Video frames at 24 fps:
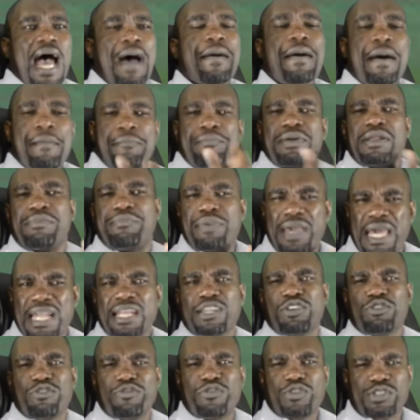I'm
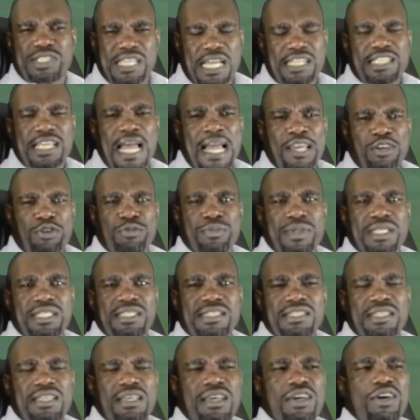preparing you for such
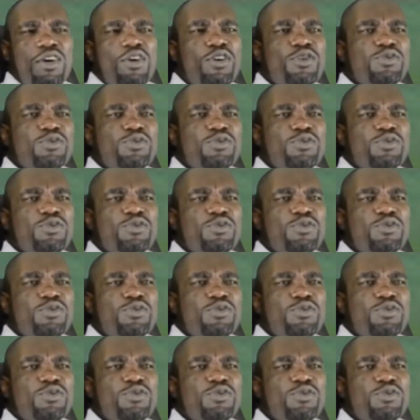arguments.